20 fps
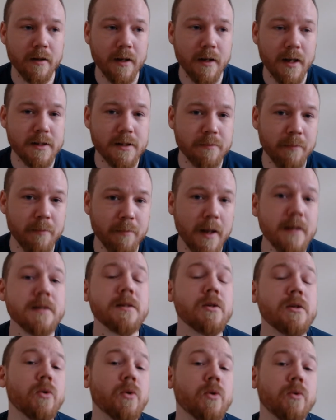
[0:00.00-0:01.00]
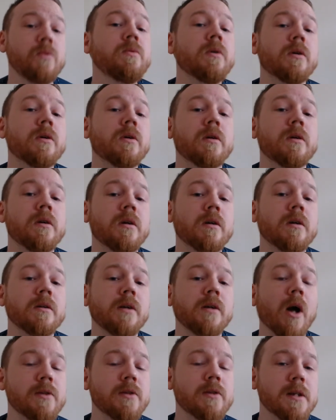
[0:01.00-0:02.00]
It's meant to
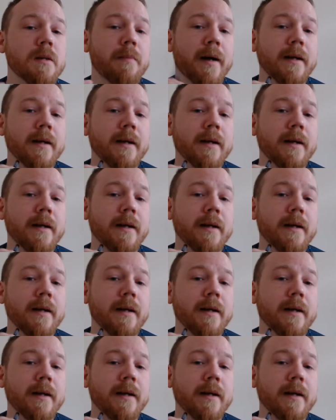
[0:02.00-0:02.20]
go to the